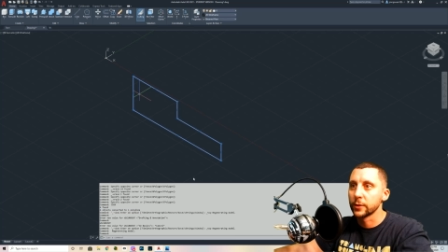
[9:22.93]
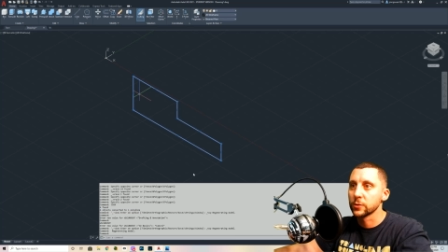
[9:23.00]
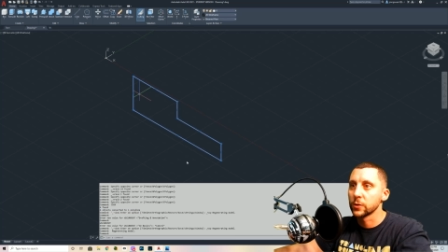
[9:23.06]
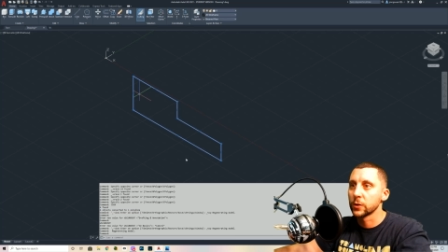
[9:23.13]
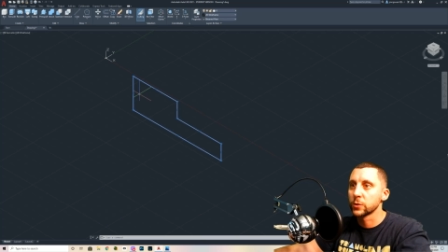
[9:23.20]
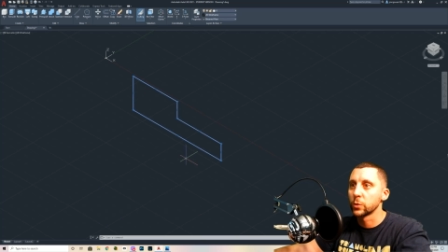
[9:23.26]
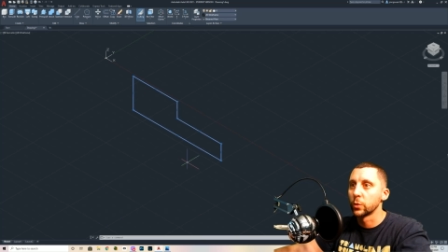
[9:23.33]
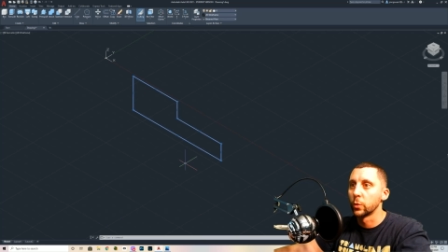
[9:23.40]
So
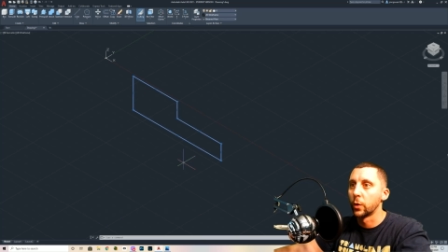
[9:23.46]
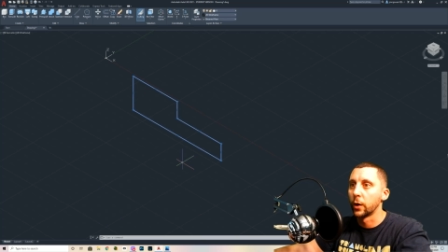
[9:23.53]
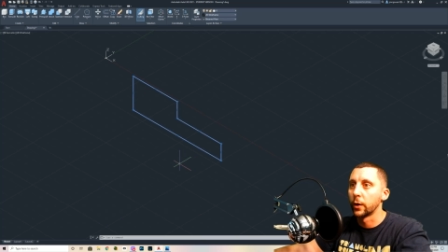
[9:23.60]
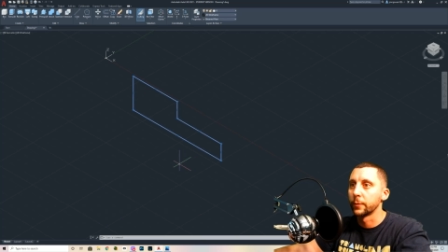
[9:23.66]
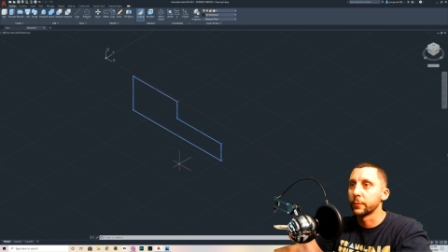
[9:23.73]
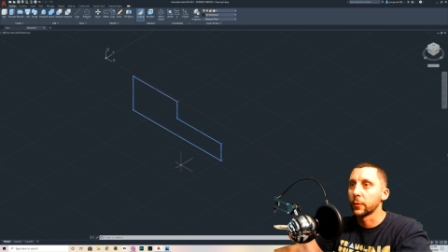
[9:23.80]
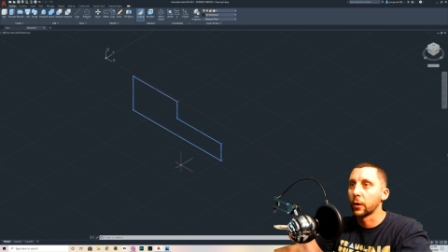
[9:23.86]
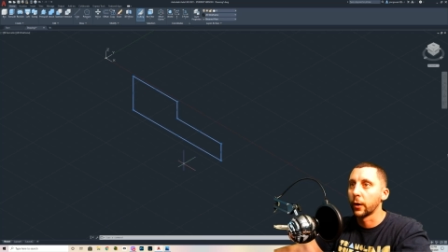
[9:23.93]
that's what we want,
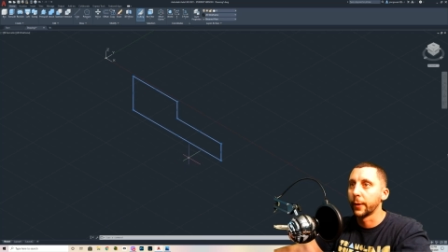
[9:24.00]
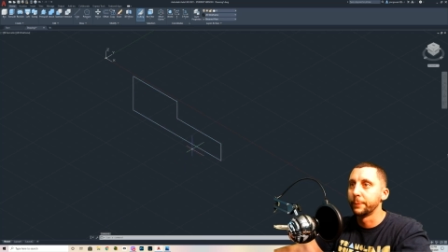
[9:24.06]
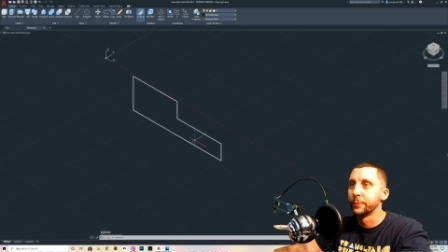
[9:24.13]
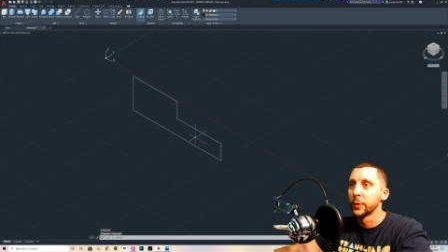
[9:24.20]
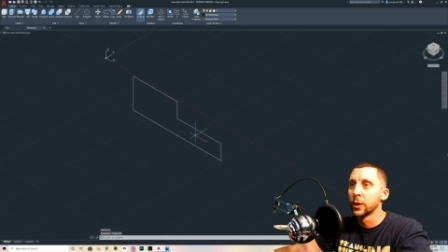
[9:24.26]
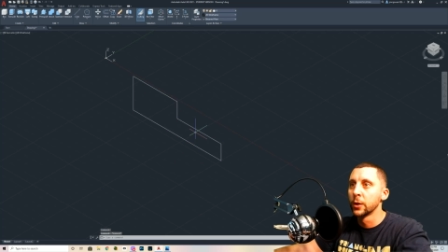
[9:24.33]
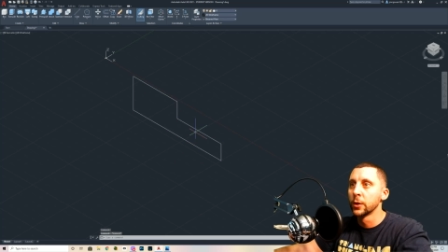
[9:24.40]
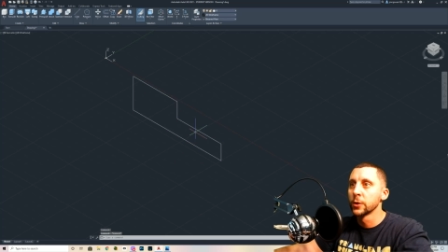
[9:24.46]
all right?
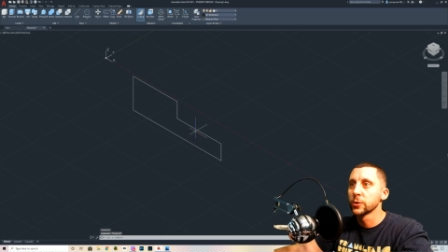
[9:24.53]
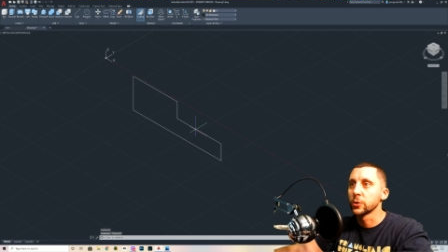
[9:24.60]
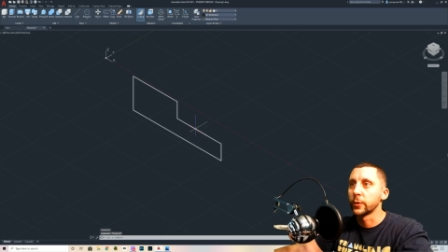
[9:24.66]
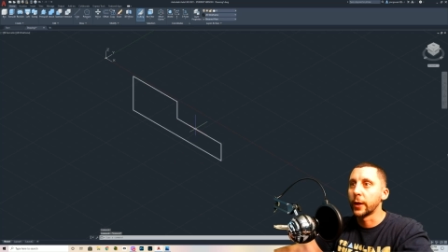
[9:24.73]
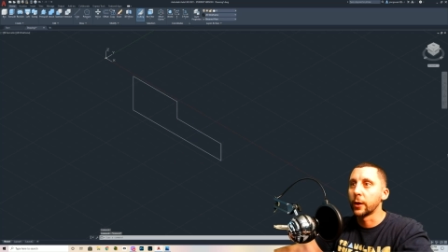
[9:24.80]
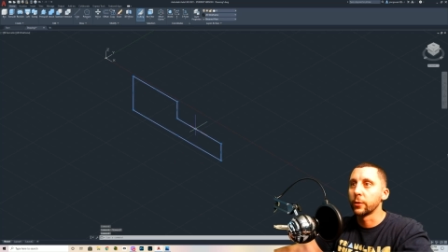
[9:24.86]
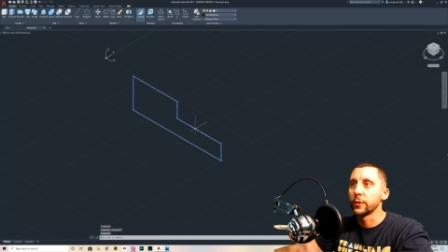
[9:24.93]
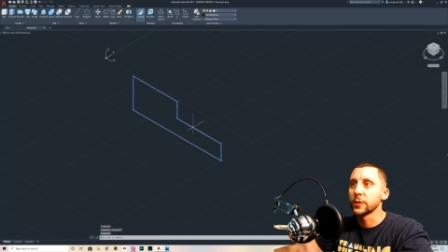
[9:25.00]
So
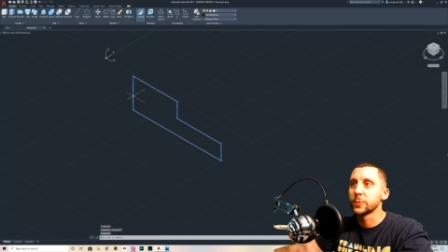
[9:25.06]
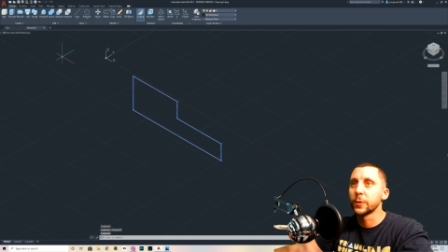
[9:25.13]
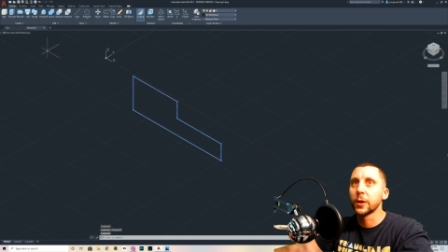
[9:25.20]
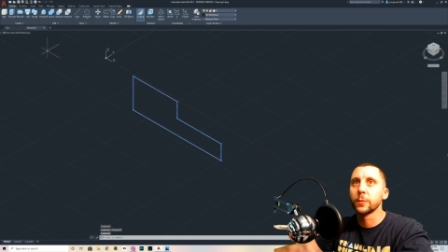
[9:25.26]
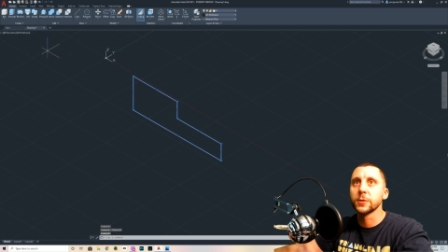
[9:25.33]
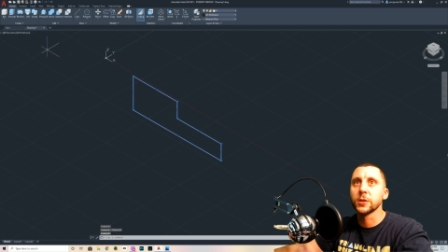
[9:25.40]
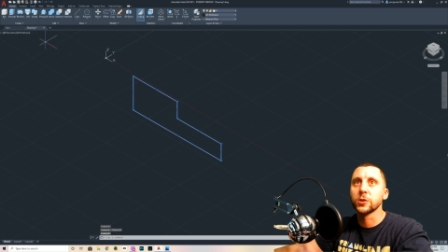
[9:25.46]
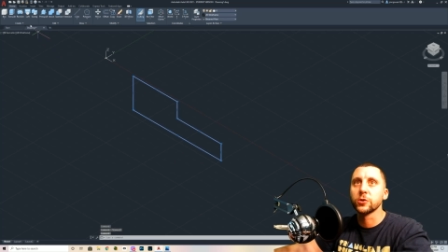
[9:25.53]
now this
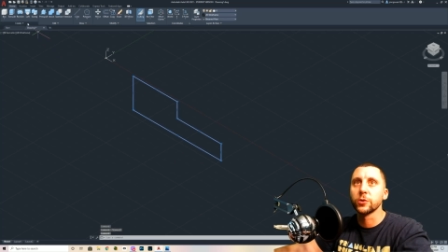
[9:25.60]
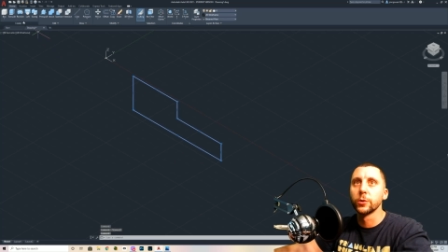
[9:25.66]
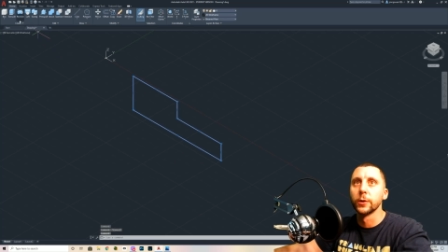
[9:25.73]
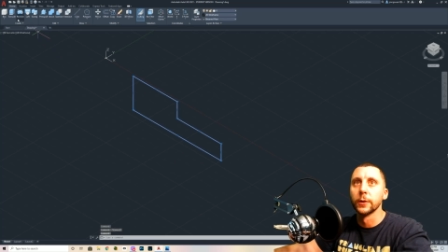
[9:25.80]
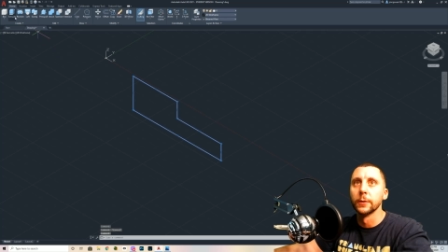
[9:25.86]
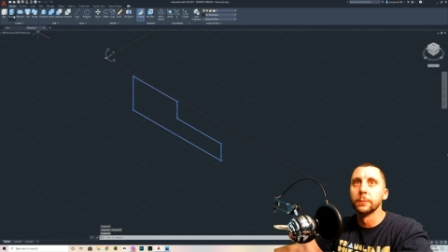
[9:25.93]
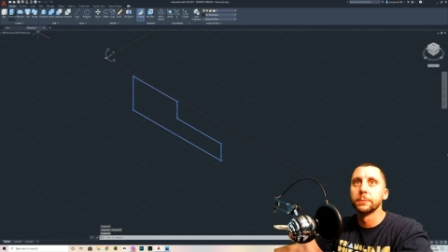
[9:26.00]
becomes extruded.